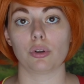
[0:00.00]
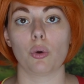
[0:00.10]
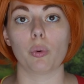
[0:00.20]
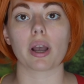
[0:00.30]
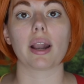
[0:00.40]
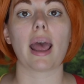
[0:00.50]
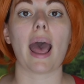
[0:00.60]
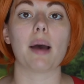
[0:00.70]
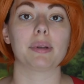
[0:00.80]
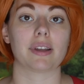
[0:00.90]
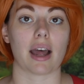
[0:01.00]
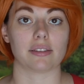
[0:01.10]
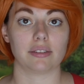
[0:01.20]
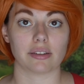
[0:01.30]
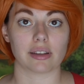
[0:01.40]
What kind of habitats
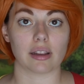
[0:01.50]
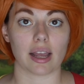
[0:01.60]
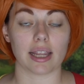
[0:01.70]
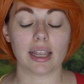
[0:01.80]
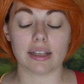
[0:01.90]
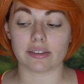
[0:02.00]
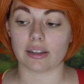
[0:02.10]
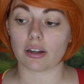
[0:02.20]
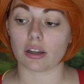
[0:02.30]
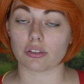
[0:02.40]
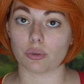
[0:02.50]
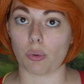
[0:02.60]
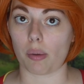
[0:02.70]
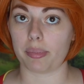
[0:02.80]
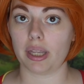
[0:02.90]
does it like? Is it a
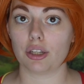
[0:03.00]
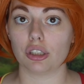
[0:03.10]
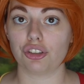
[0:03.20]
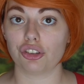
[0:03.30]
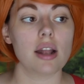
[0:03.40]
swampy creature?